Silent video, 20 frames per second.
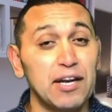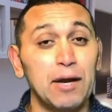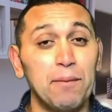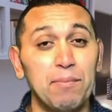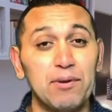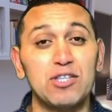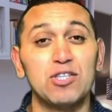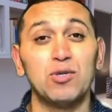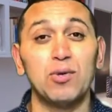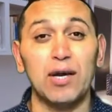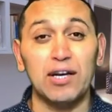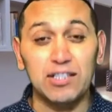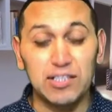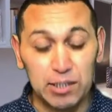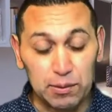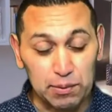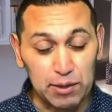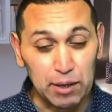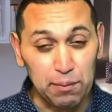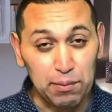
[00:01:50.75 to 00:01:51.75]
but to actually
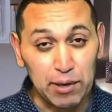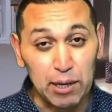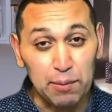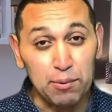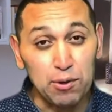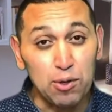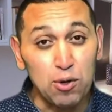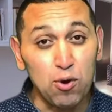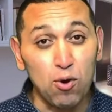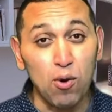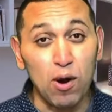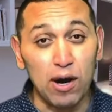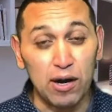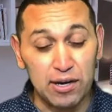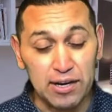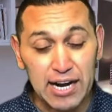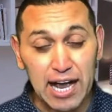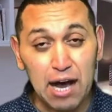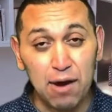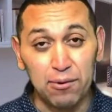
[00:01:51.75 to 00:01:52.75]
be people who are
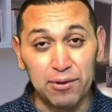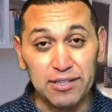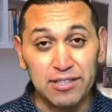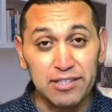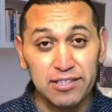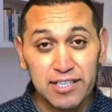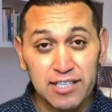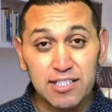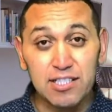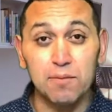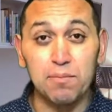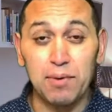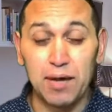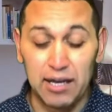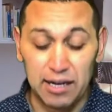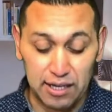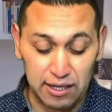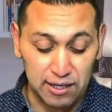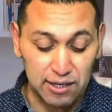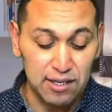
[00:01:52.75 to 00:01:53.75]
now
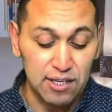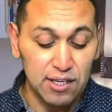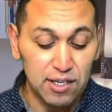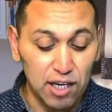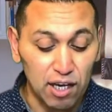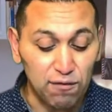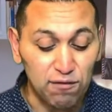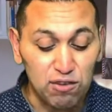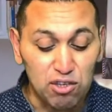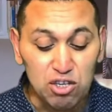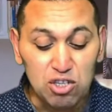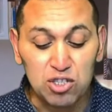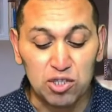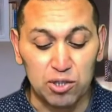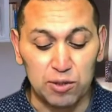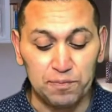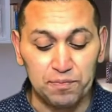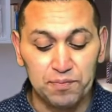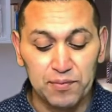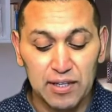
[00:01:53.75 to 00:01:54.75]
anticipating a future.